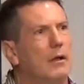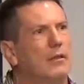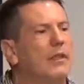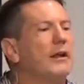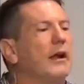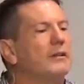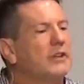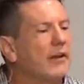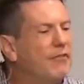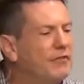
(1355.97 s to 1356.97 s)
And then in
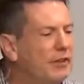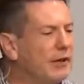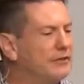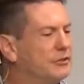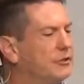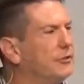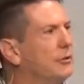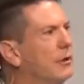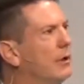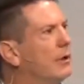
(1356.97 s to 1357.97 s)
Isaiah 59
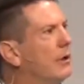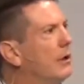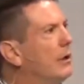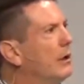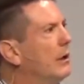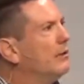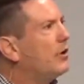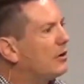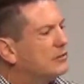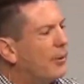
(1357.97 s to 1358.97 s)
2, it
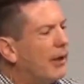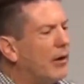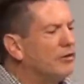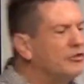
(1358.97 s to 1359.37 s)
talks about our